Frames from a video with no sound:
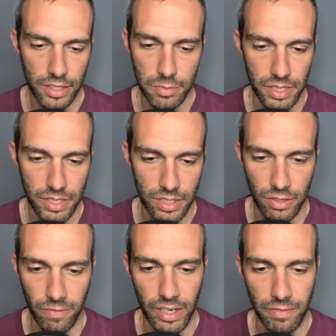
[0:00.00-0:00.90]
is still
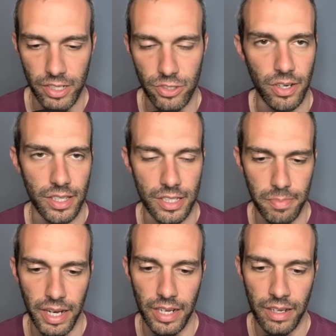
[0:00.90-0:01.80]
very, very strong in this
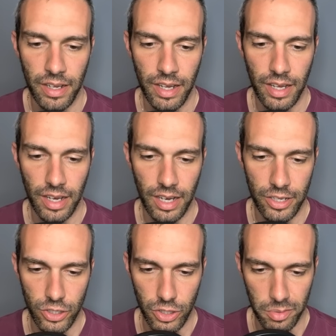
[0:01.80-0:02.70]
meta.
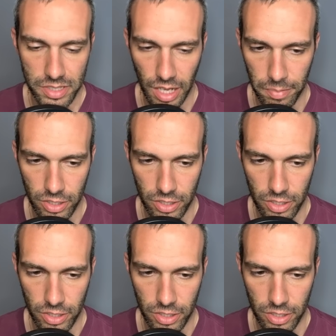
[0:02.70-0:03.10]
Your normal typing,